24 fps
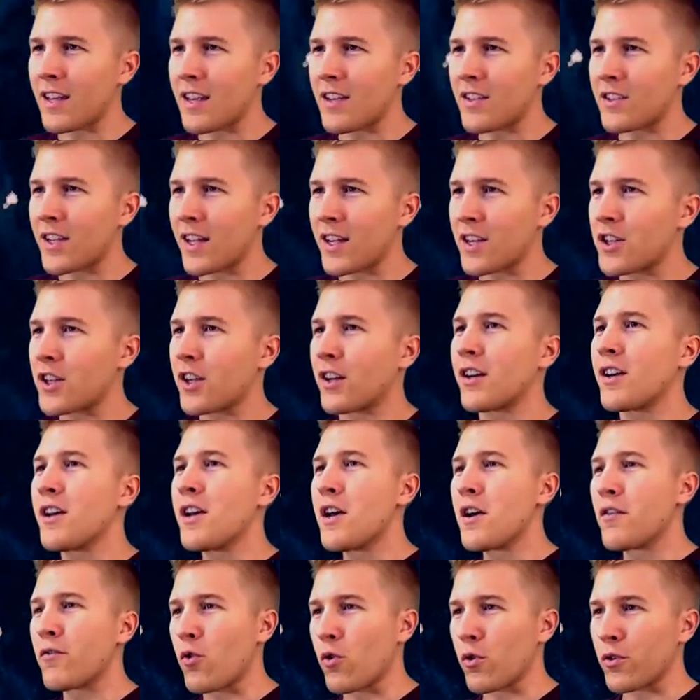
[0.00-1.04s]
East Asia,
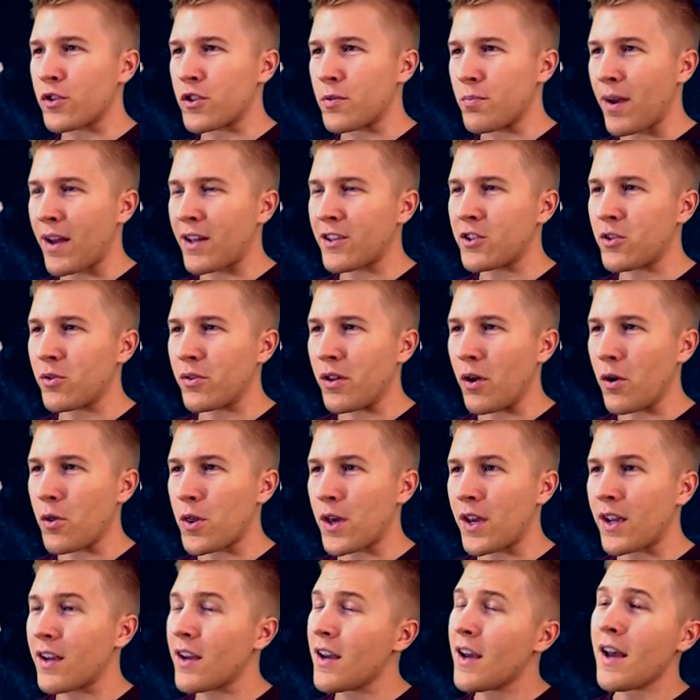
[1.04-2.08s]
of course, Japan's doing their
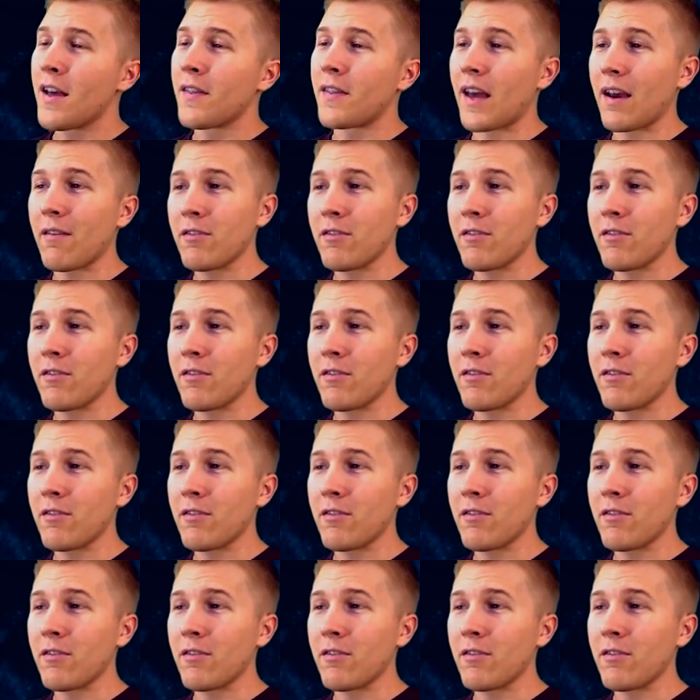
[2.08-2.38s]
thing. They